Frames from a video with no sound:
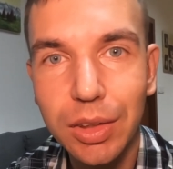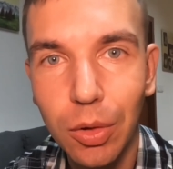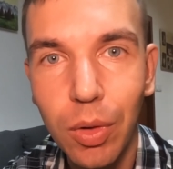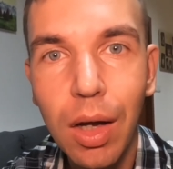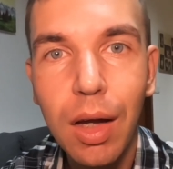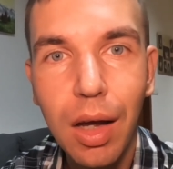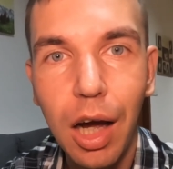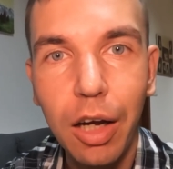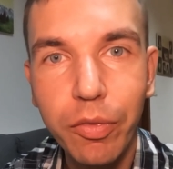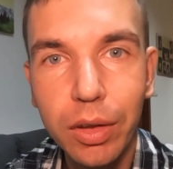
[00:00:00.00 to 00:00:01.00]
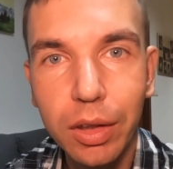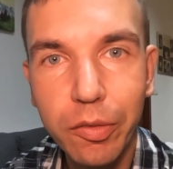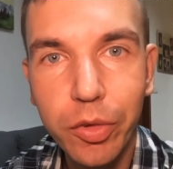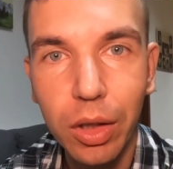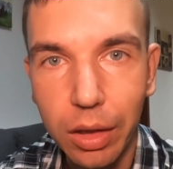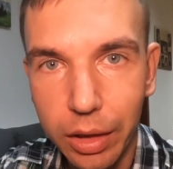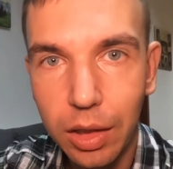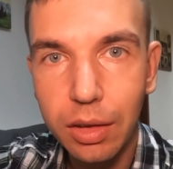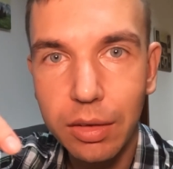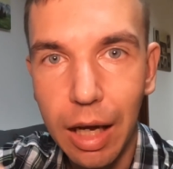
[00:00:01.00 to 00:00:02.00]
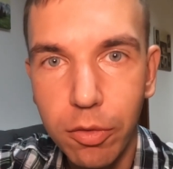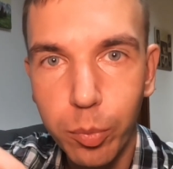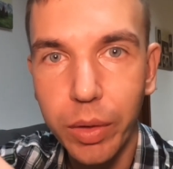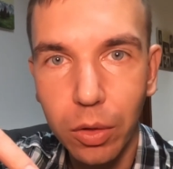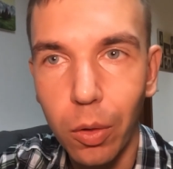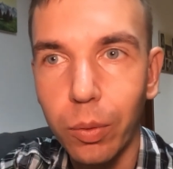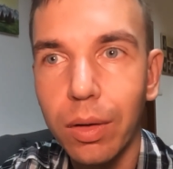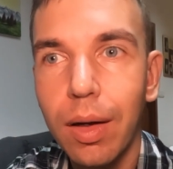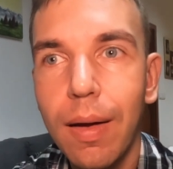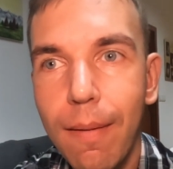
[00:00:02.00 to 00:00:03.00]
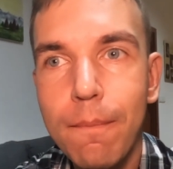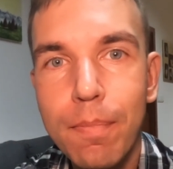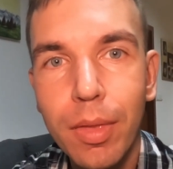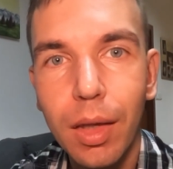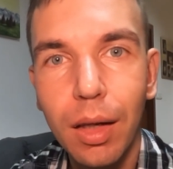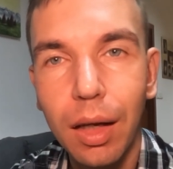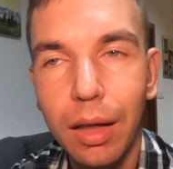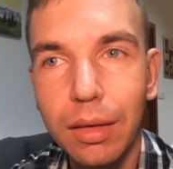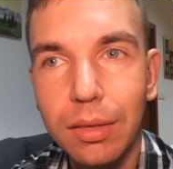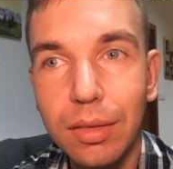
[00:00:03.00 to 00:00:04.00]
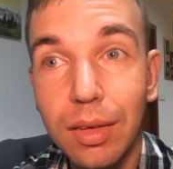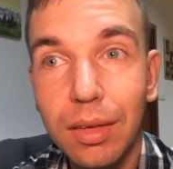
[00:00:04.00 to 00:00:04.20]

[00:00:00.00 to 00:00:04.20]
So I will leave you a link down below. And